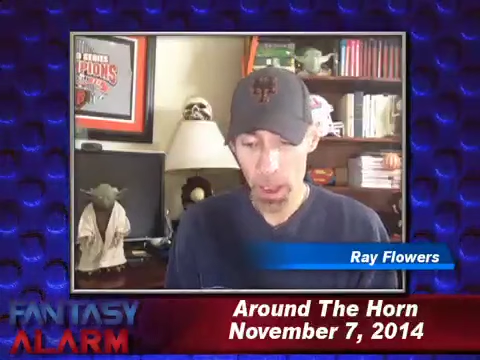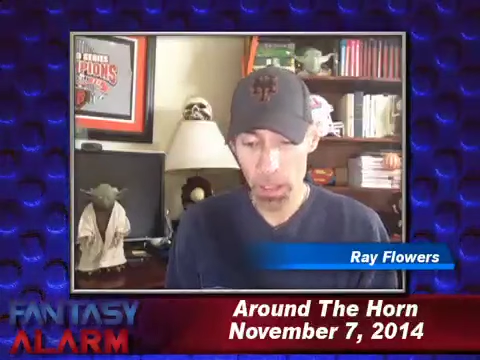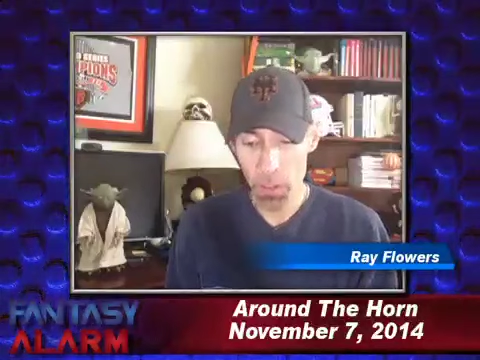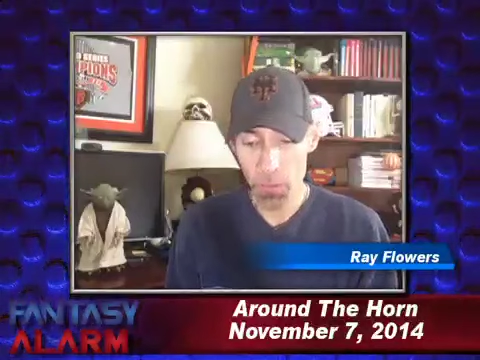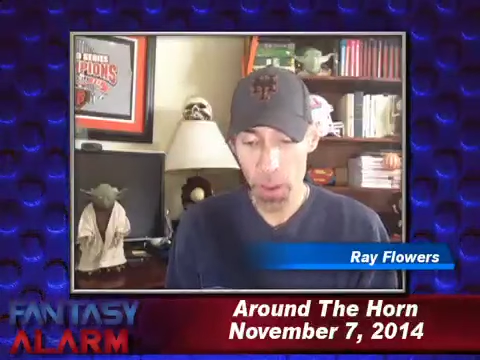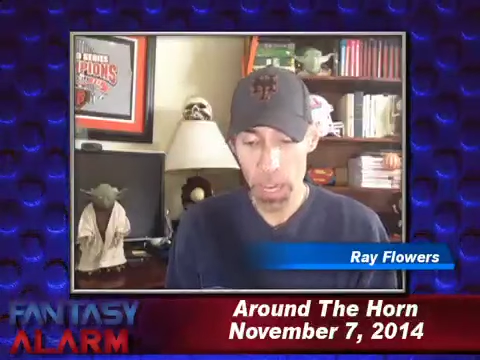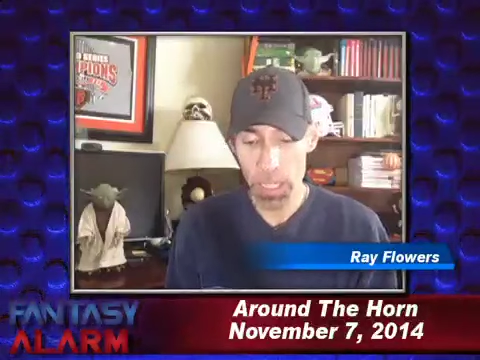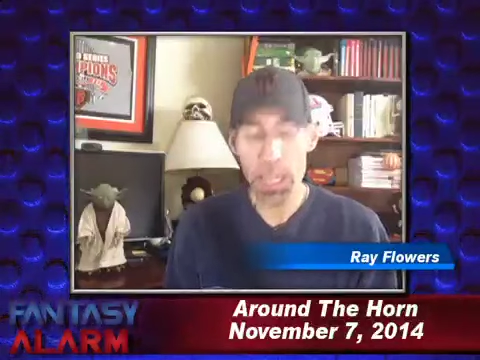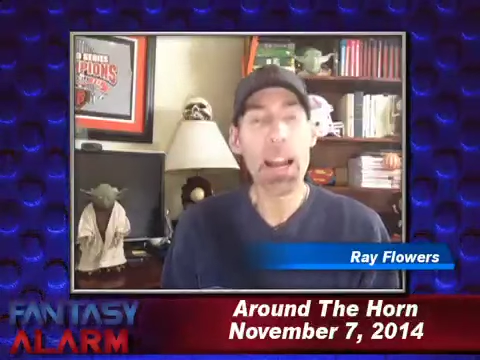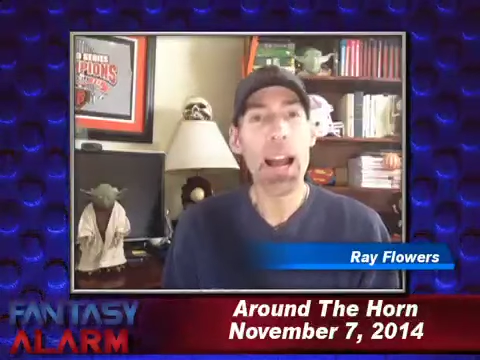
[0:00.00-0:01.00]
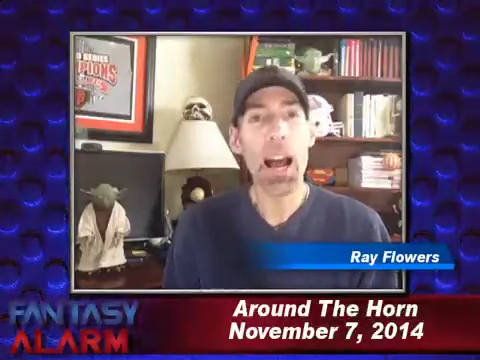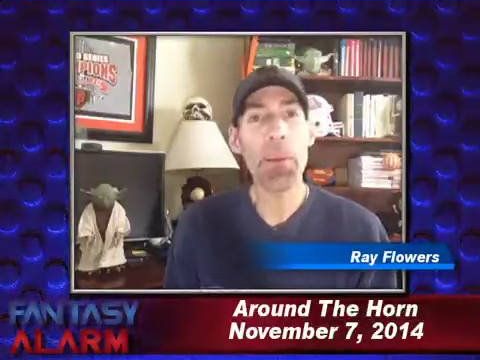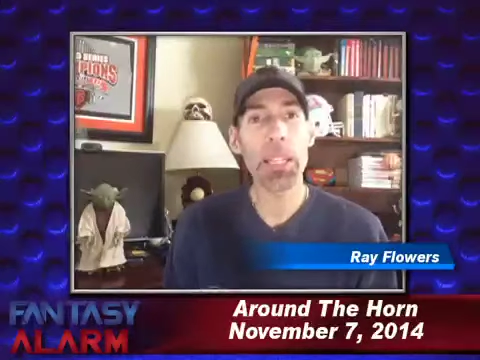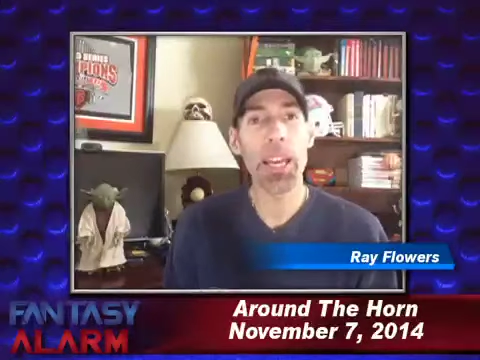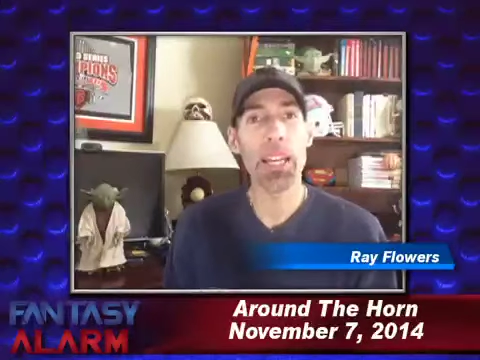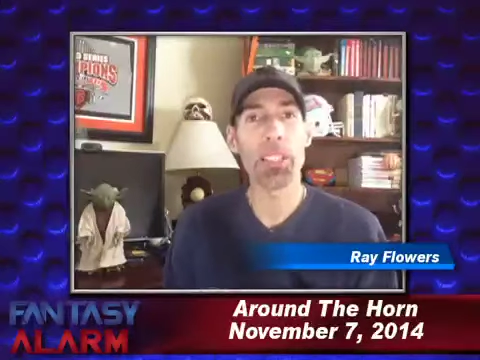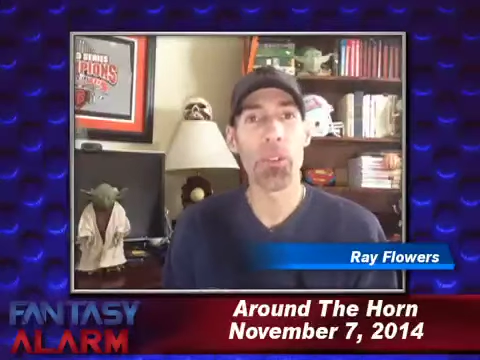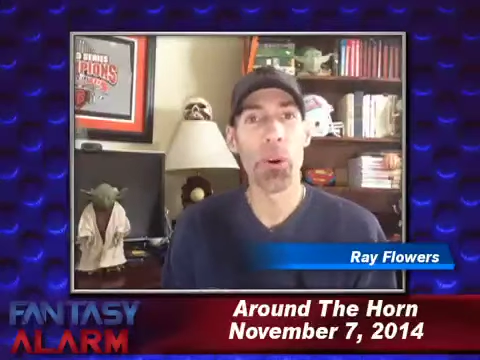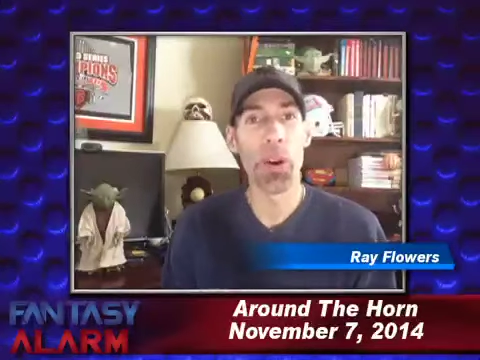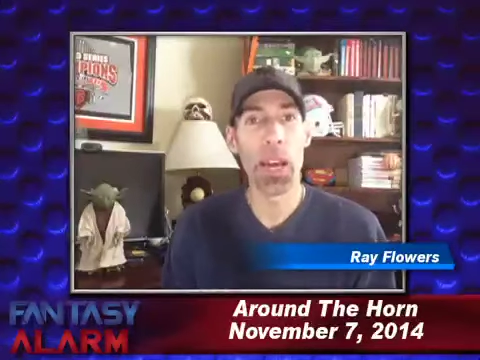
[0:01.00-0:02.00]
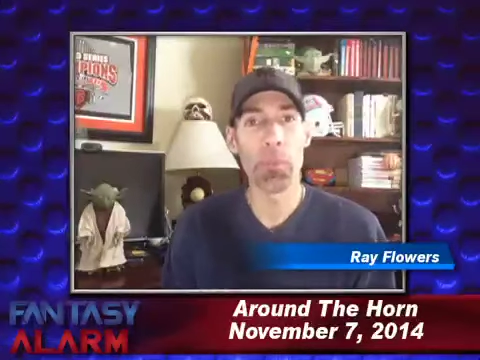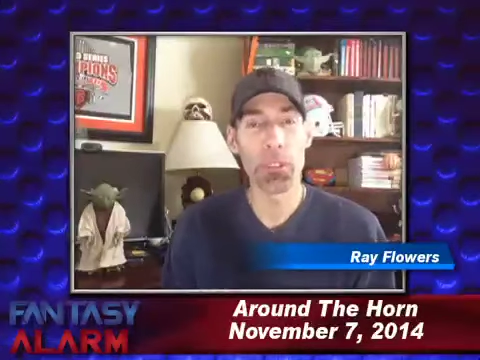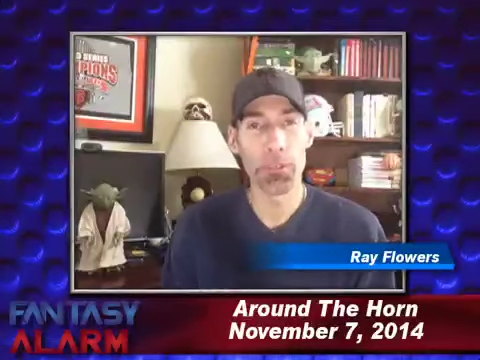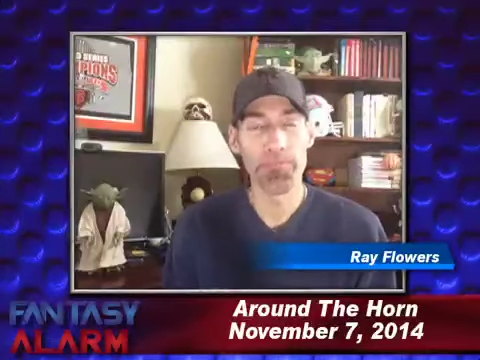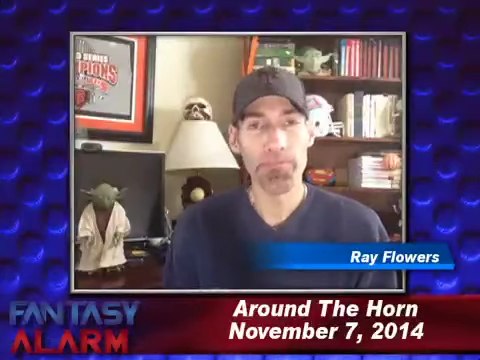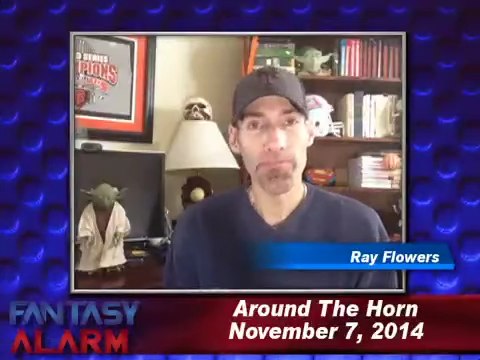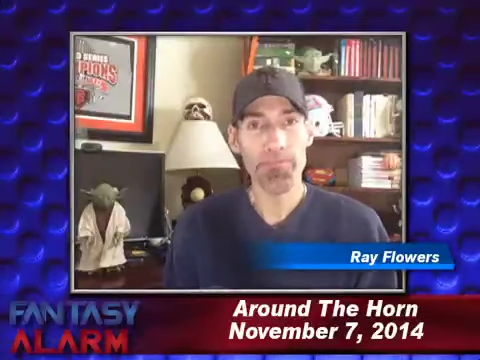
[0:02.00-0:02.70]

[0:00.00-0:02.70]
And then finally, how about the case of Cole Hamels?